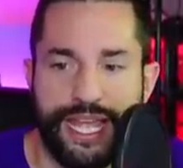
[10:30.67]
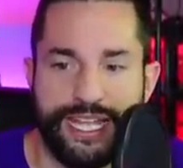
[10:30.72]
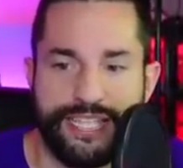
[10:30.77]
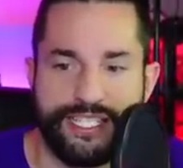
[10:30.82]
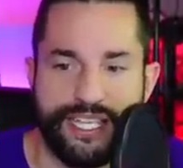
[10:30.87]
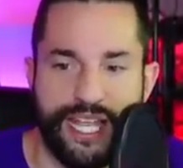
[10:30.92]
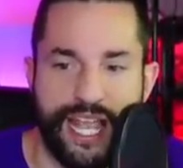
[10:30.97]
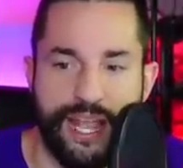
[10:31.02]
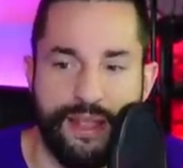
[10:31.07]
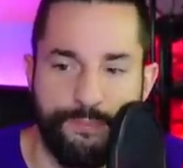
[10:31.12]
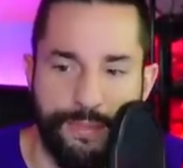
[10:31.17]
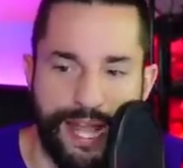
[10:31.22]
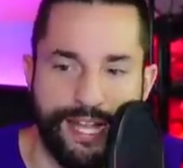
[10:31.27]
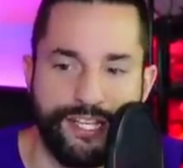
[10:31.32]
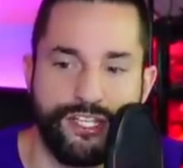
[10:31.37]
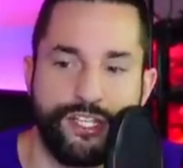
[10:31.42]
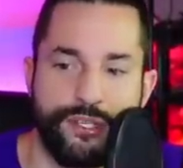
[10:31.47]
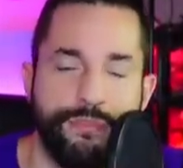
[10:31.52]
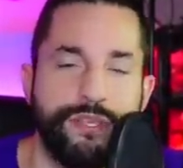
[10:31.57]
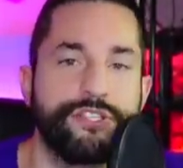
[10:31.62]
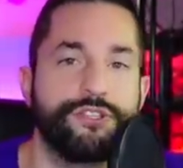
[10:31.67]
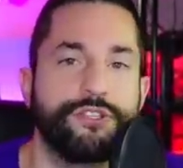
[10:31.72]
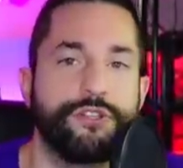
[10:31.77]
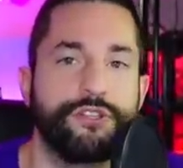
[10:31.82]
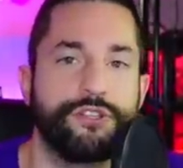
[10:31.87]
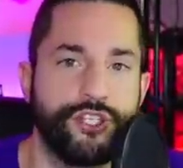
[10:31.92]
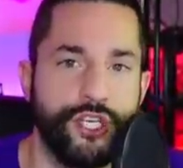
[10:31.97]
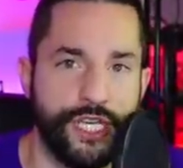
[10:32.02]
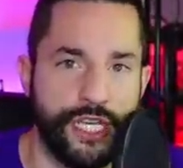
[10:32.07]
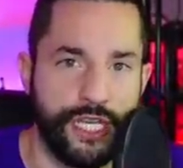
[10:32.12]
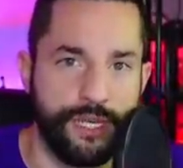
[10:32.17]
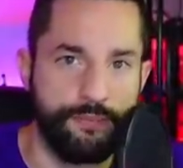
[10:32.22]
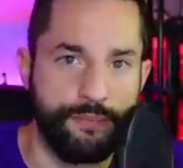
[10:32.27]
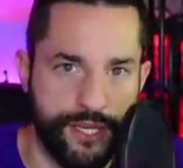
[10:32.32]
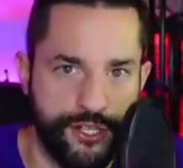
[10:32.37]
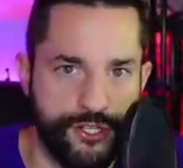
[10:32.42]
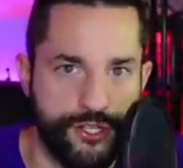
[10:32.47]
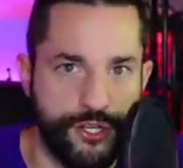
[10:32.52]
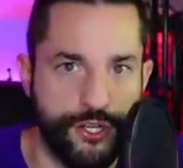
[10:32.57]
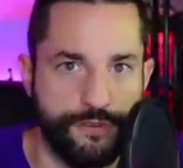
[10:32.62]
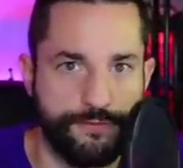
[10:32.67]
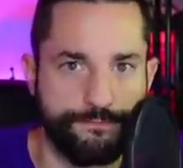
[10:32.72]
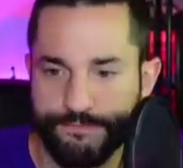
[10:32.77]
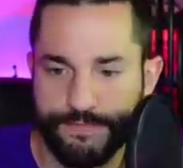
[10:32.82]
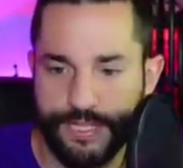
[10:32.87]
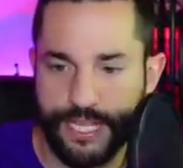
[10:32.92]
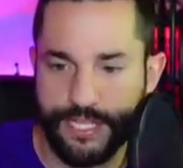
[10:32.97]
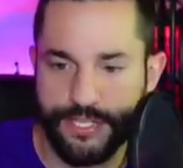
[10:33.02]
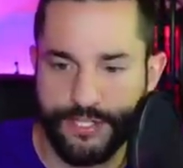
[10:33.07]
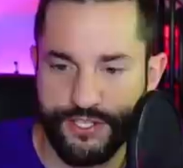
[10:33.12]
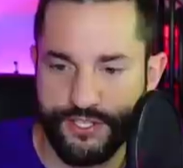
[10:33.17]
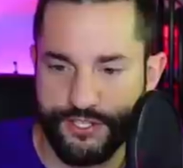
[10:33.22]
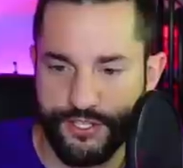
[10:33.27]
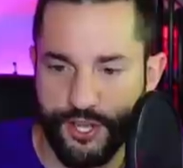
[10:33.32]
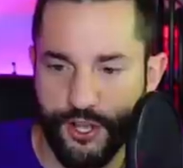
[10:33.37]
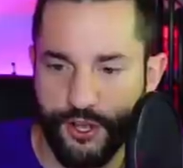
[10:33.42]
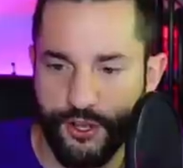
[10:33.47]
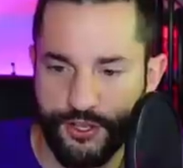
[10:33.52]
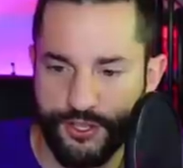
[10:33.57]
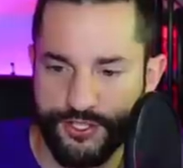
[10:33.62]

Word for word: It's a magic missile chicken picture. That's just